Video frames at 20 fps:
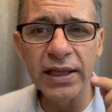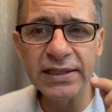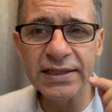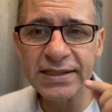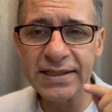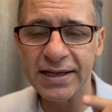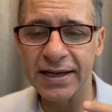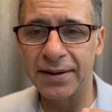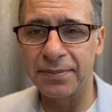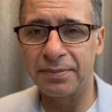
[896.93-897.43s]

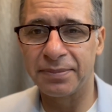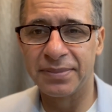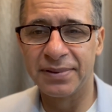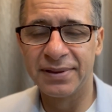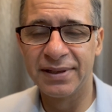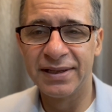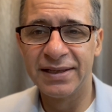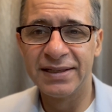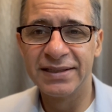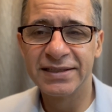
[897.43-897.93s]
step
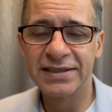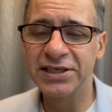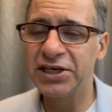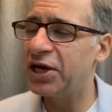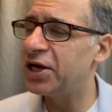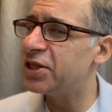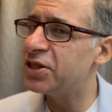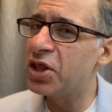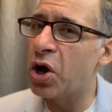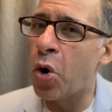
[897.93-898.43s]

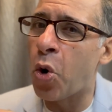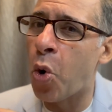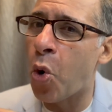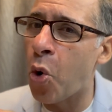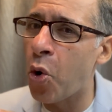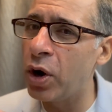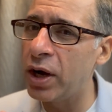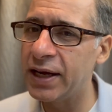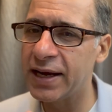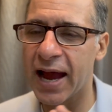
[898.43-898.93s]
changed the
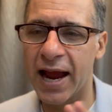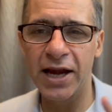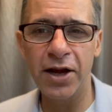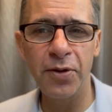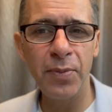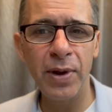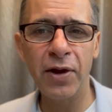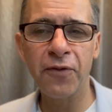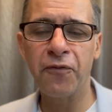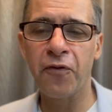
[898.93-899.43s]
whole
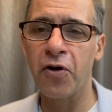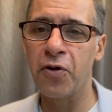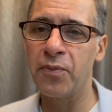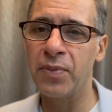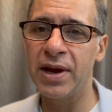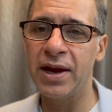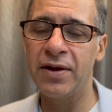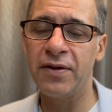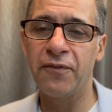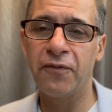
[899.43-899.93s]
dynamic for
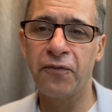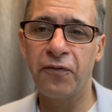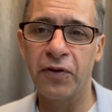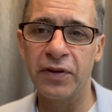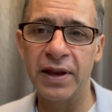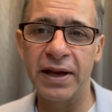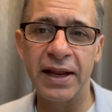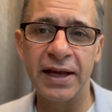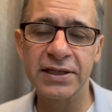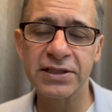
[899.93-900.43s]
me for
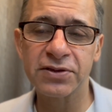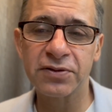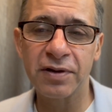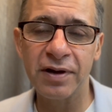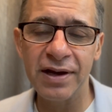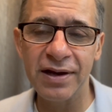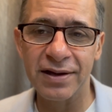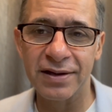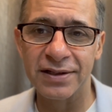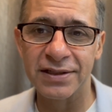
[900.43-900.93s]
the next
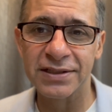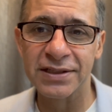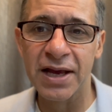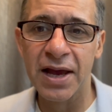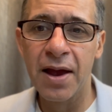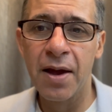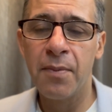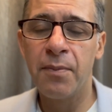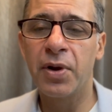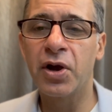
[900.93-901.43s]
3 years
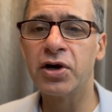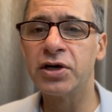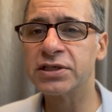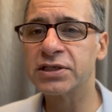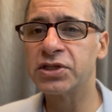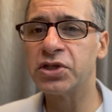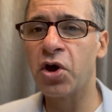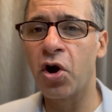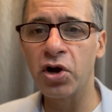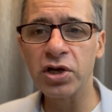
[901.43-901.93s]
because
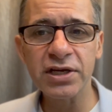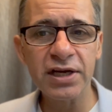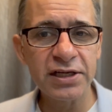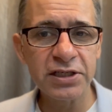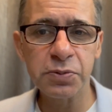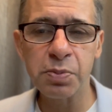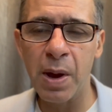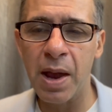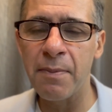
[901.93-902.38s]
not just my